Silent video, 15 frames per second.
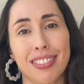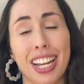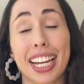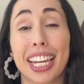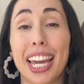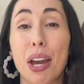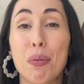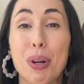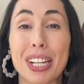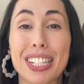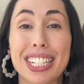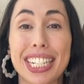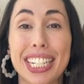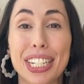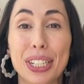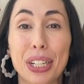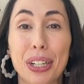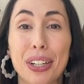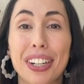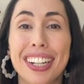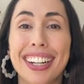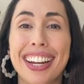I can't wait to
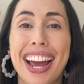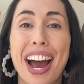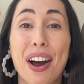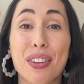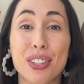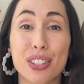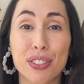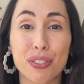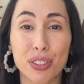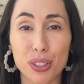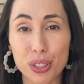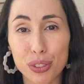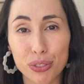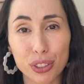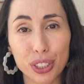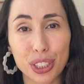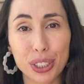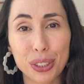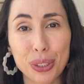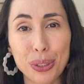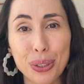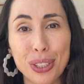hear how this feels for
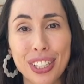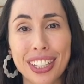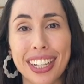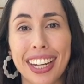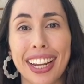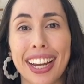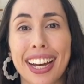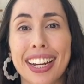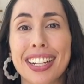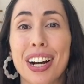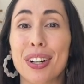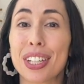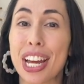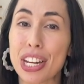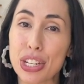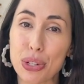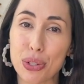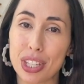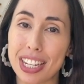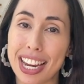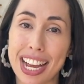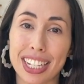you, and I'll catch you in
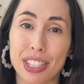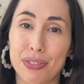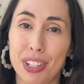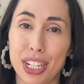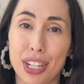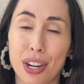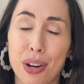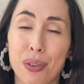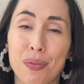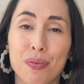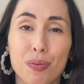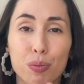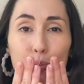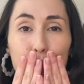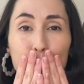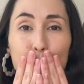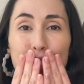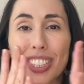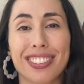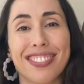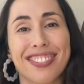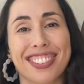the next video.
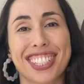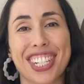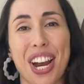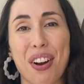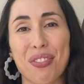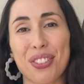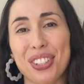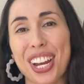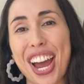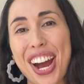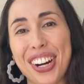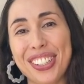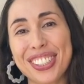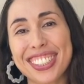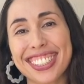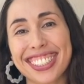Ciao for now.